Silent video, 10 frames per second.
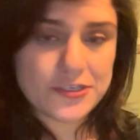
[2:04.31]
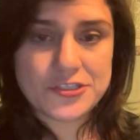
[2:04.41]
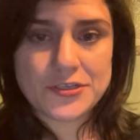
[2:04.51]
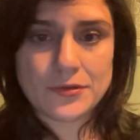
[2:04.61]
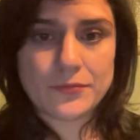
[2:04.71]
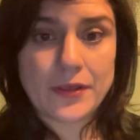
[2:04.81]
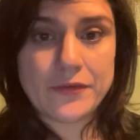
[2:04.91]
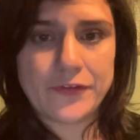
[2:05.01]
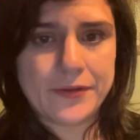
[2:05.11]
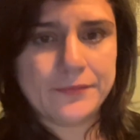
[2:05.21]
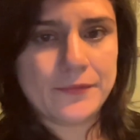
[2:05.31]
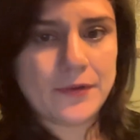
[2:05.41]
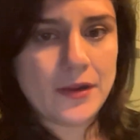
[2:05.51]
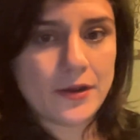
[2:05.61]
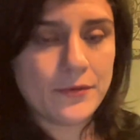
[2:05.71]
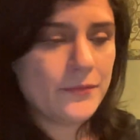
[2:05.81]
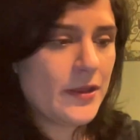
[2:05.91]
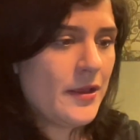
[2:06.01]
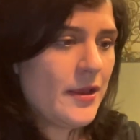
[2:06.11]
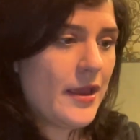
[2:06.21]
are still relevant,
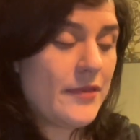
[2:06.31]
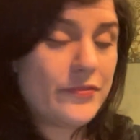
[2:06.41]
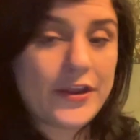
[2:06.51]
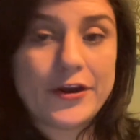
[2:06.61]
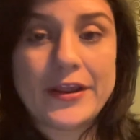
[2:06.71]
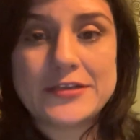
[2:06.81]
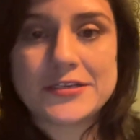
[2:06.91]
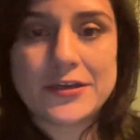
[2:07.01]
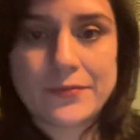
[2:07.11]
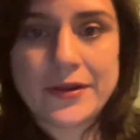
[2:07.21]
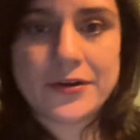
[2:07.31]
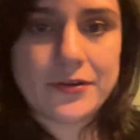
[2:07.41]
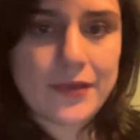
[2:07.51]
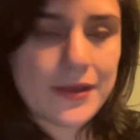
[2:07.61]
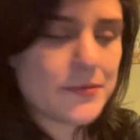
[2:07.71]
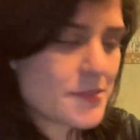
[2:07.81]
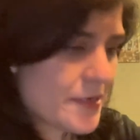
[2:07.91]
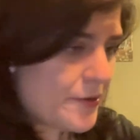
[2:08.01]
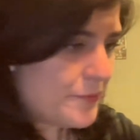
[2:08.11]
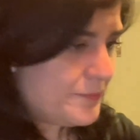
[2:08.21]
and theory is a good way to do that.
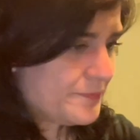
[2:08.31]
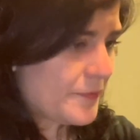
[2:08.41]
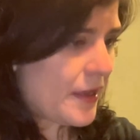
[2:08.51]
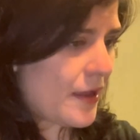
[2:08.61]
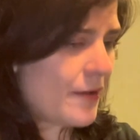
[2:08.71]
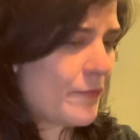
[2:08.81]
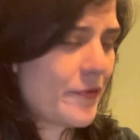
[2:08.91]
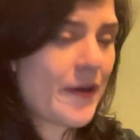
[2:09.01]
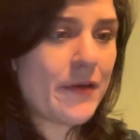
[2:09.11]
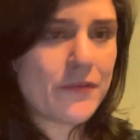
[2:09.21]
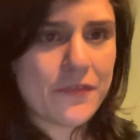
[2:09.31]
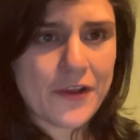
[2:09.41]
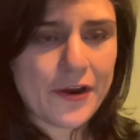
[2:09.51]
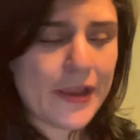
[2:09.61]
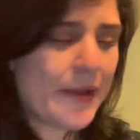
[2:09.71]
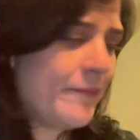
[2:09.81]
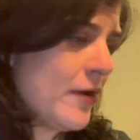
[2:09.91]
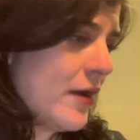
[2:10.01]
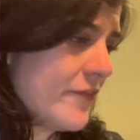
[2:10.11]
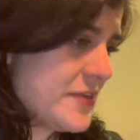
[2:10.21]
So without the theory,
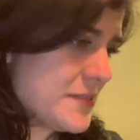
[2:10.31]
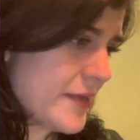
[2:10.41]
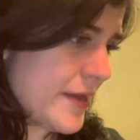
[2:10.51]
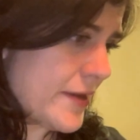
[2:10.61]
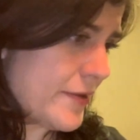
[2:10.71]
obviously,